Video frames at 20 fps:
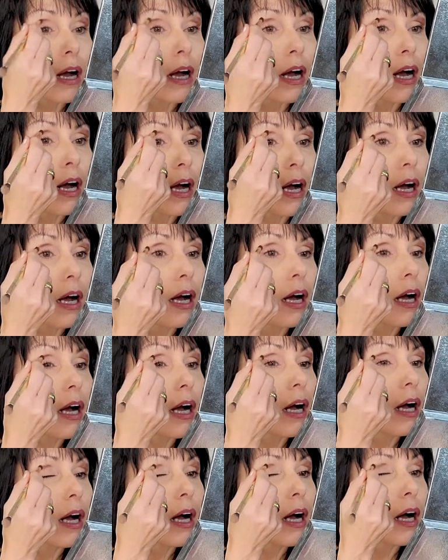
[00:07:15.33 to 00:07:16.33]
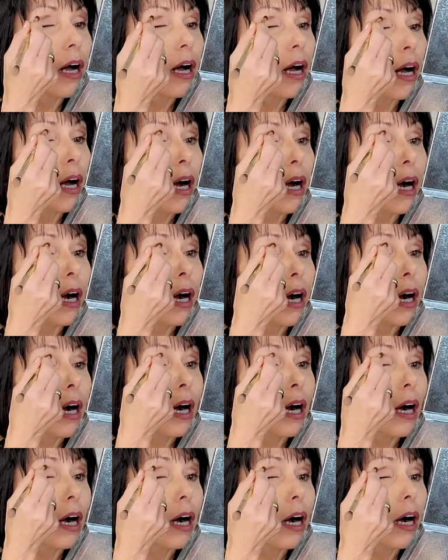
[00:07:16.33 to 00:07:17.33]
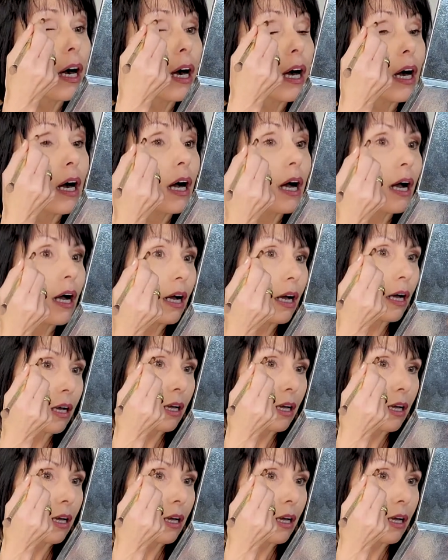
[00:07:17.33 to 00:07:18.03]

(silence)